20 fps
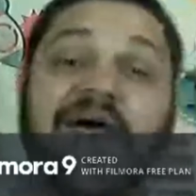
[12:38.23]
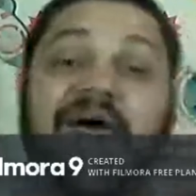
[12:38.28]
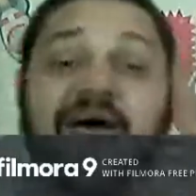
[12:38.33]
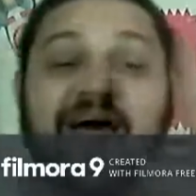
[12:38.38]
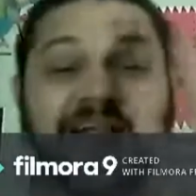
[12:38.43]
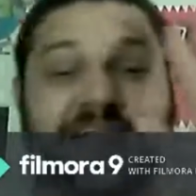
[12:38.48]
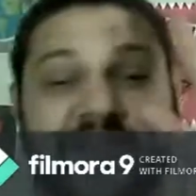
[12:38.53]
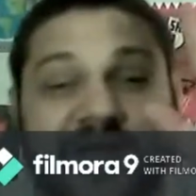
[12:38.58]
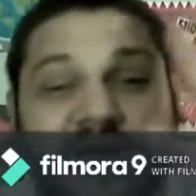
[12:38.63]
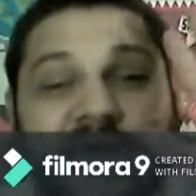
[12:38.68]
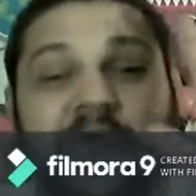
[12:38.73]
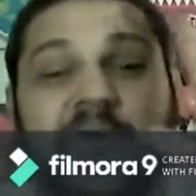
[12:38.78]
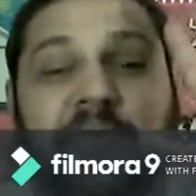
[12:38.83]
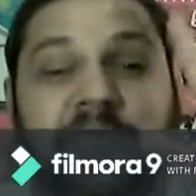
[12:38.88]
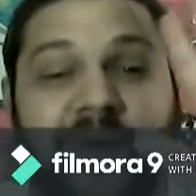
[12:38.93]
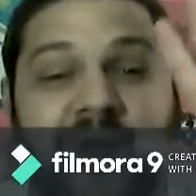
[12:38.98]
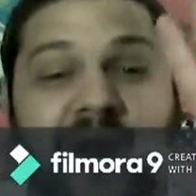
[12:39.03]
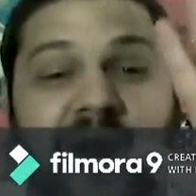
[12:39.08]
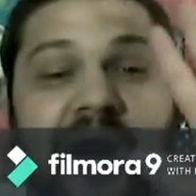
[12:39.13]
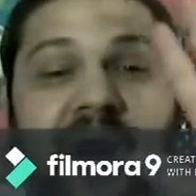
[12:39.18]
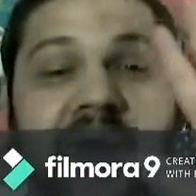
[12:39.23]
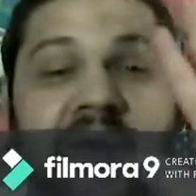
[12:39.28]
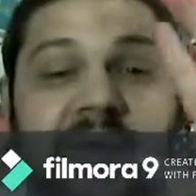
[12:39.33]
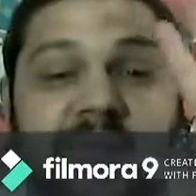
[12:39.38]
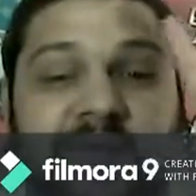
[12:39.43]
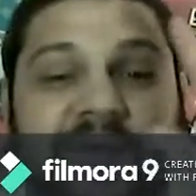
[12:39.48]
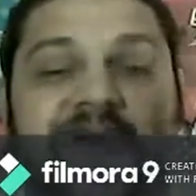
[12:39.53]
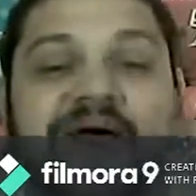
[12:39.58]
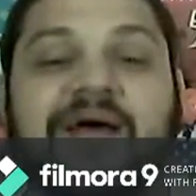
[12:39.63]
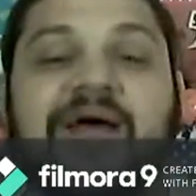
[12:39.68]
Hello,
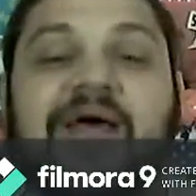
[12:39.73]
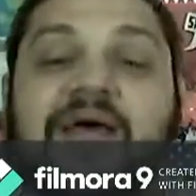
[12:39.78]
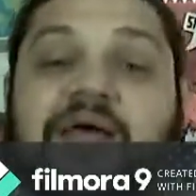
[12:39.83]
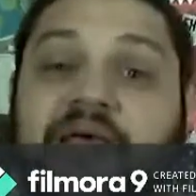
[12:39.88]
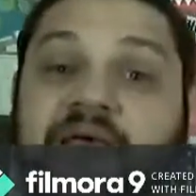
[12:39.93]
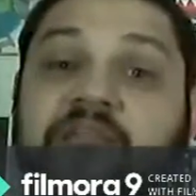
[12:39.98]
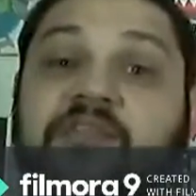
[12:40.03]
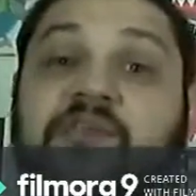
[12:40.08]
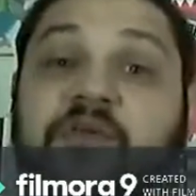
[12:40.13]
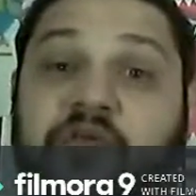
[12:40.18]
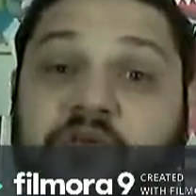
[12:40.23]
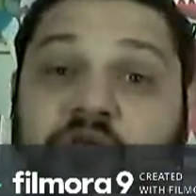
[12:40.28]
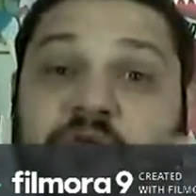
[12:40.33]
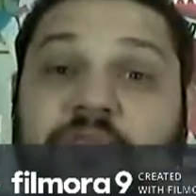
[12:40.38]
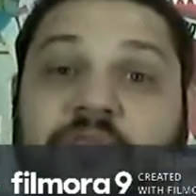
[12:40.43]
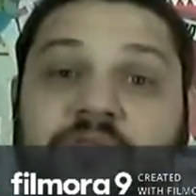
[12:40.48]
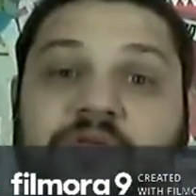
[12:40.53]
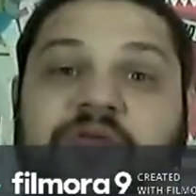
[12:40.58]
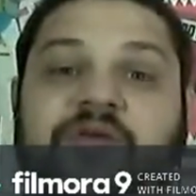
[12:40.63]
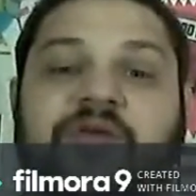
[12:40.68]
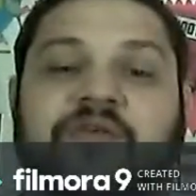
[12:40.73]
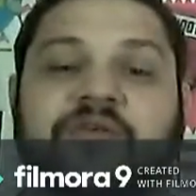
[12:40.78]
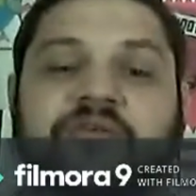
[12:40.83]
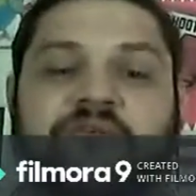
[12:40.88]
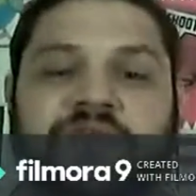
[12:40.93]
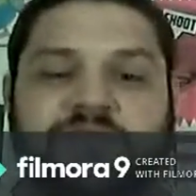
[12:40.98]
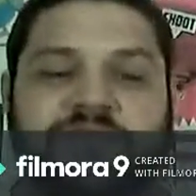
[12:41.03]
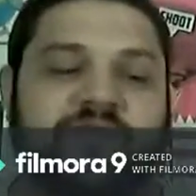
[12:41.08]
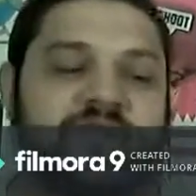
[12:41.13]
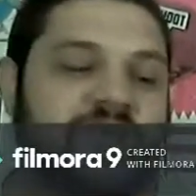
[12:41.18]
Bob. And so it
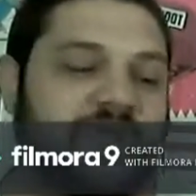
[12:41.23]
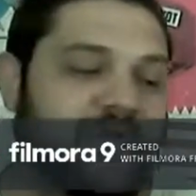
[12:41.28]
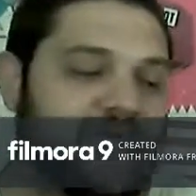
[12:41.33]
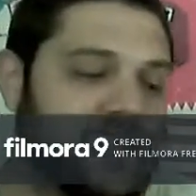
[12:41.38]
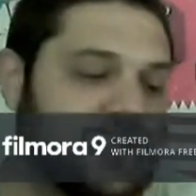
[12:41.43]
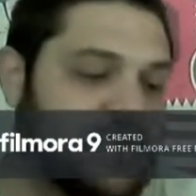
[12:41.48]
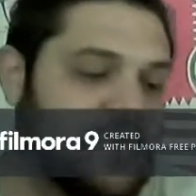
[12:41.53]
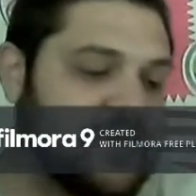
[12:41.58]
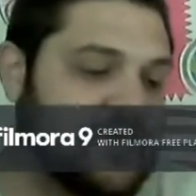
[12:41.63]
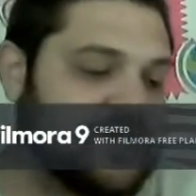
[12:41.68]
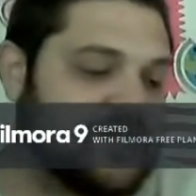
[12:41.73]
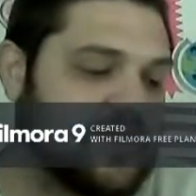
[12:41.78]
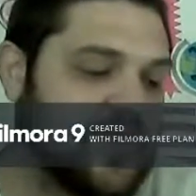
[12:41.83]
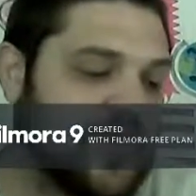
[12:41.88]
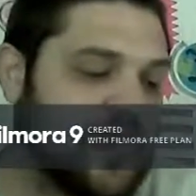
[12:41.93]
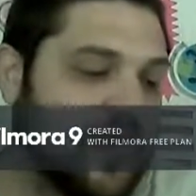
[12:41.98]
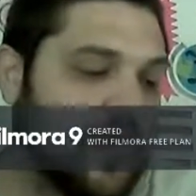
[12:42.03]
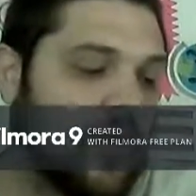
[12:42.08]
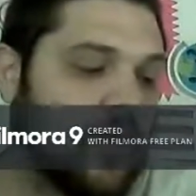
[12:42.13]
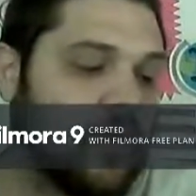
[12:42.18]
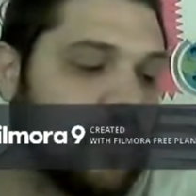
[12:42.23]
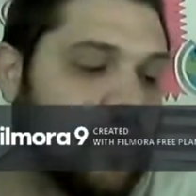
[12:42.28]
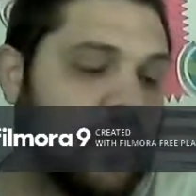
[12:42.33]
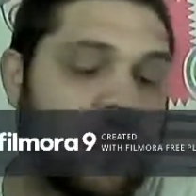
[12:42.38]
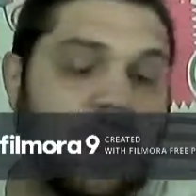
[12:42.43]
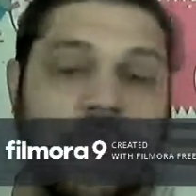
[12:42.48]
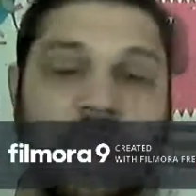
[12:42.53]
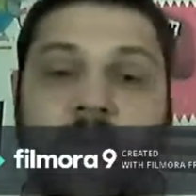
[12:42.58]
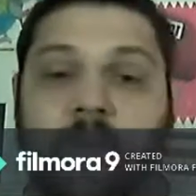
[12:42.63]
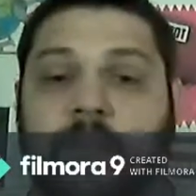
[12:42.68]
is kind of
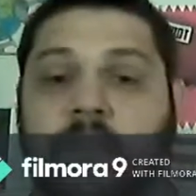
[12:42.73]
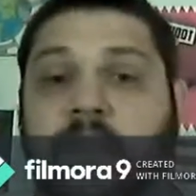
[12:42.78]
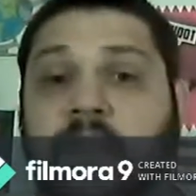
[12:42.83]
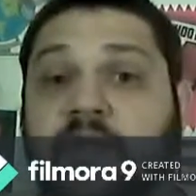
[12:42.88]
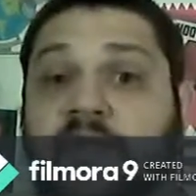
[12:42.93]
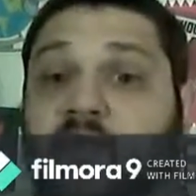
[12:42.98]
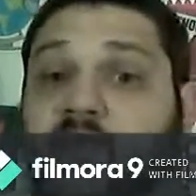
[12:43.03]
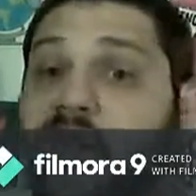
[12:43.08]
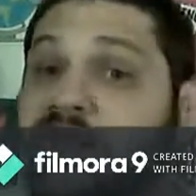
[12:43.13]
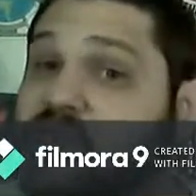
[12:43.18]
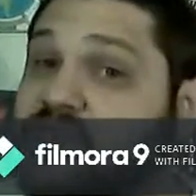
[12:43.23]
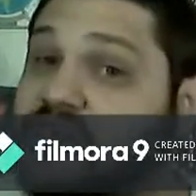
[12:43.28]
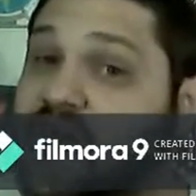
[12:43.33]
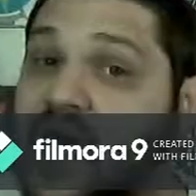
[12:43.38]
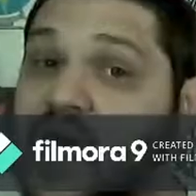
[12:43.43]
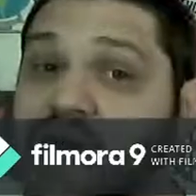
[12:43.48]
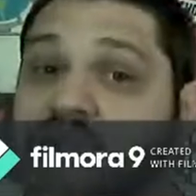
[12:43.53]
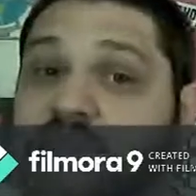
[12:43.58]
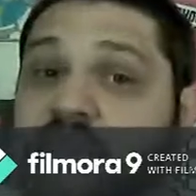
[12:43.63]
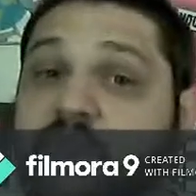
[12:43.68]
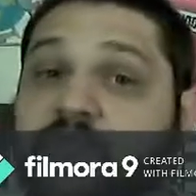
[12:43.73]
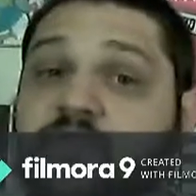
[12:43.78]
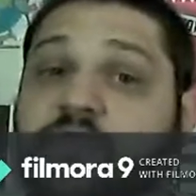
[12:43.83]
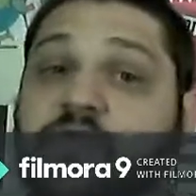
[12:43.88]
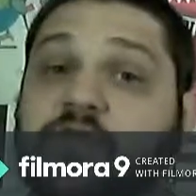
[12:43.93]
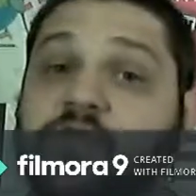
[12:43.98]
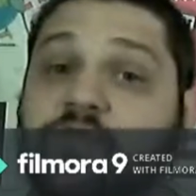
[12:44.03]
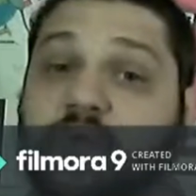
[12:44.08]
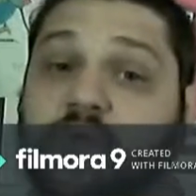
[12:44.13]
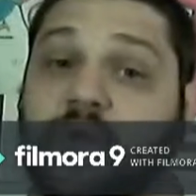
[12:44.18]
awkward, but they do have a live
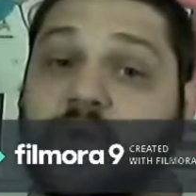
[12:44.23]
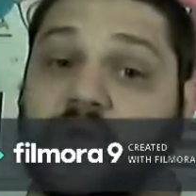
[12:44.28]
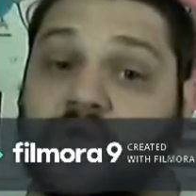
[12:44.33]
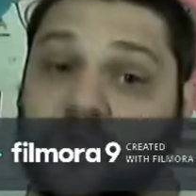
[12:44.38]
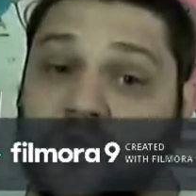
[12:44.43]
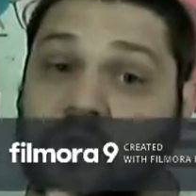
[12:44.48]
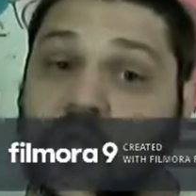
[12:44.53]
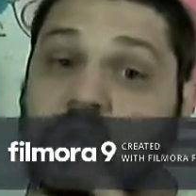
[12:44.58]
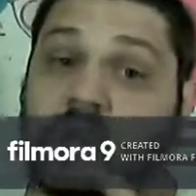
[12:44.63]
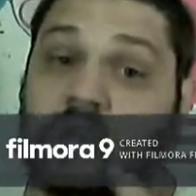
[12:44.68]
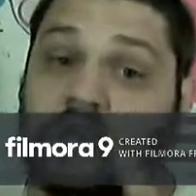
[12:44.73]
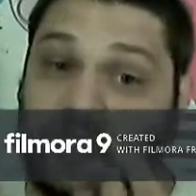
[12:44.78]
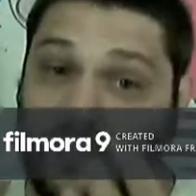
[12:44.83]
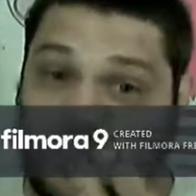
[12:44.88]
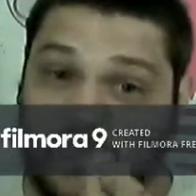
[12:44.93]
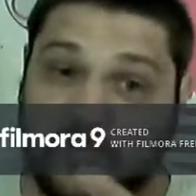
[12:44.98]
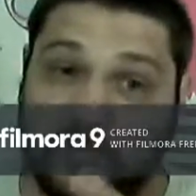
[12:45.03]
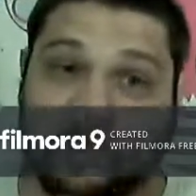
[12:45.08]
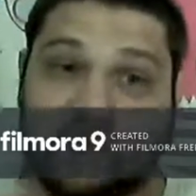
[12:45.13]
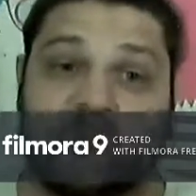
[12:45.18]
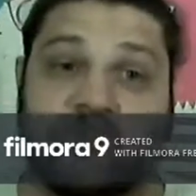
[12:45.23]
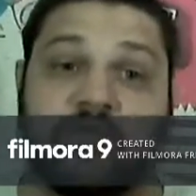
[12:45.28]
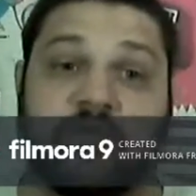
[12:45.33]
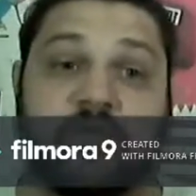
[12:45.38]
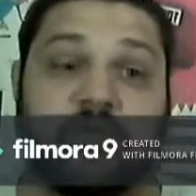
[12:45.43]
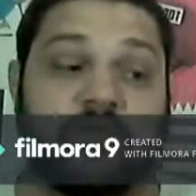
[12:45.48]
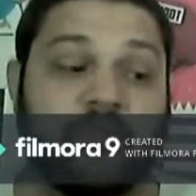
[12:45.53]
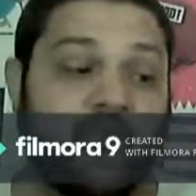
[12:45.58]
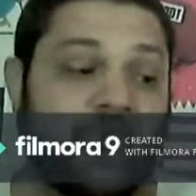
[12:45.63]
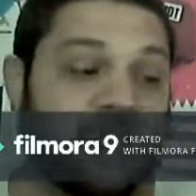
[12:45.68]
interview if you want to do your
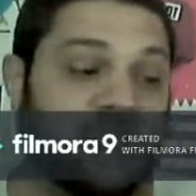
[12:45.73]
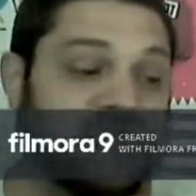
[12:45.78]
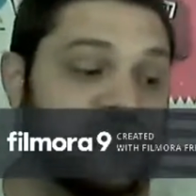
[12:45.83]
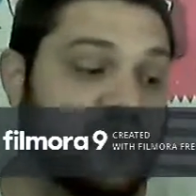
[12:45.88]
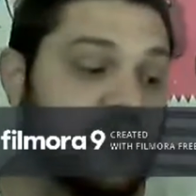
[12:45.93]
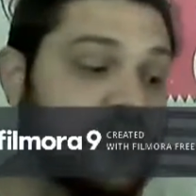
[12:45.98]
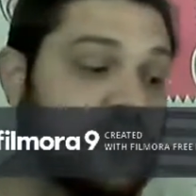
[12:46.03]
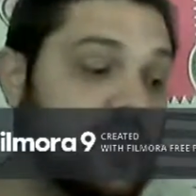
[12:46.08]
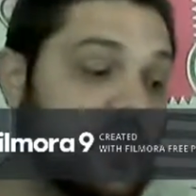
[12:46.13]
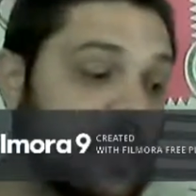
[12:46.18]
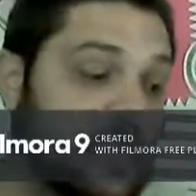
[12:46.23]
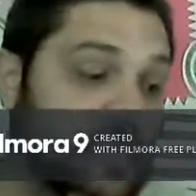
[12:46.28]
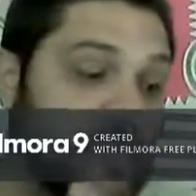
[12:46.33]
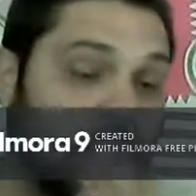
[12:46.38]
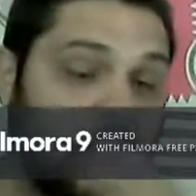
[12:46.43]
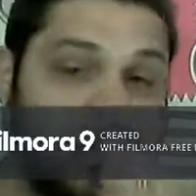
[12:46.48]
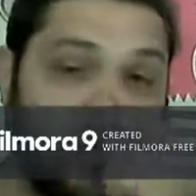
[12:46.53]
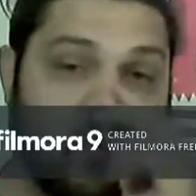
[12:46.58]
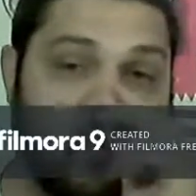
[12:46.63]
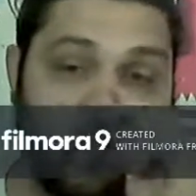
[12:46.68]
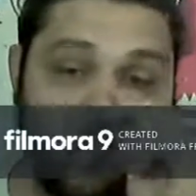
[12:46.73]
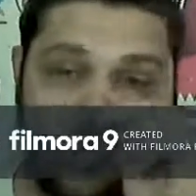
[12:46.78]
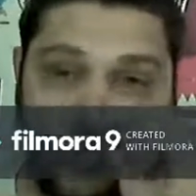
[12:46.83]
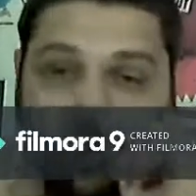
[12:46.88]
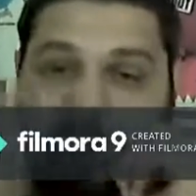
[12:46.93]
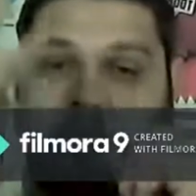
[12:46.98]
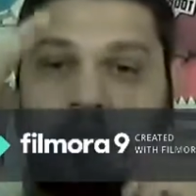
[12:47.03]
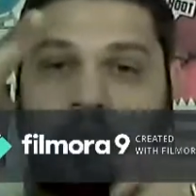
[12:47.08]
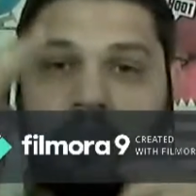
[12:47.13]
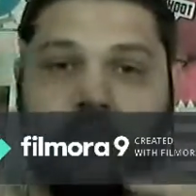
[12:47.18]
interview in person, or
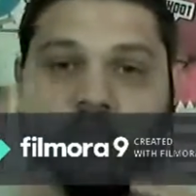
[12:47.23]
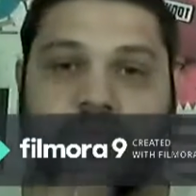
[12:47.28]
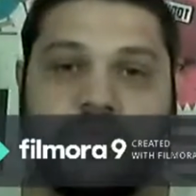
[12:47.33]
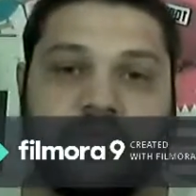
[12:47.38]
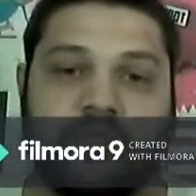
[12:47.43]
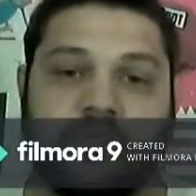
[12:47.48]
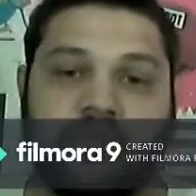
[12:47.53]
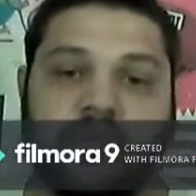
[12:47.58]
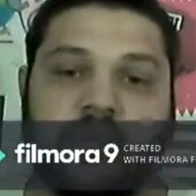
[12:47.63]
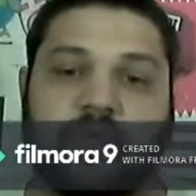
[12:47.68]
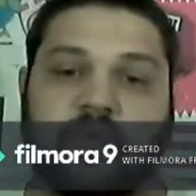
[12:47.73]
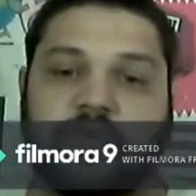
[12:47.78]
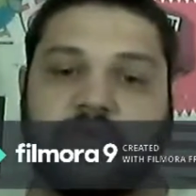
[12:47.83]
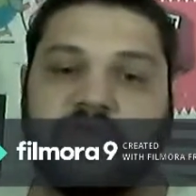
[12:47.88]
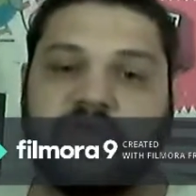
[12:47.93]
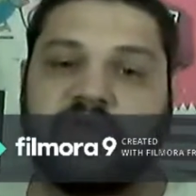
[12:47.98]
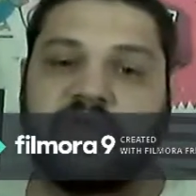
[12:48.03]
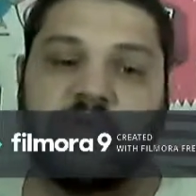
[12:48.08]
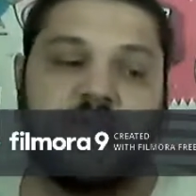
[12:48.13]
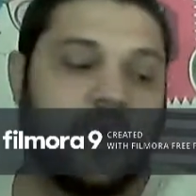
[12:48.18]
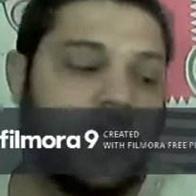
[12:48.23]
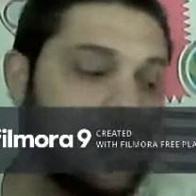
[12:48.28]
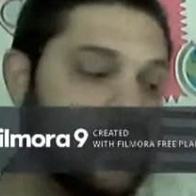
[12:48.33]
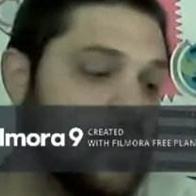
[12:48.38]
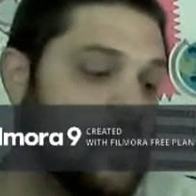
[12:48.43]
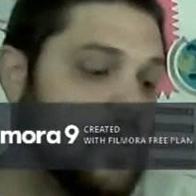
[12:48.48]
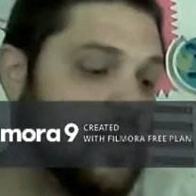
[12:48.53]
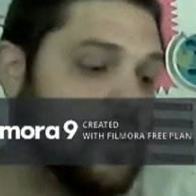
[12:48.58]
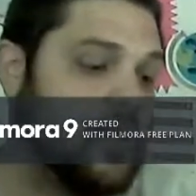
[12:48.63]
on through video.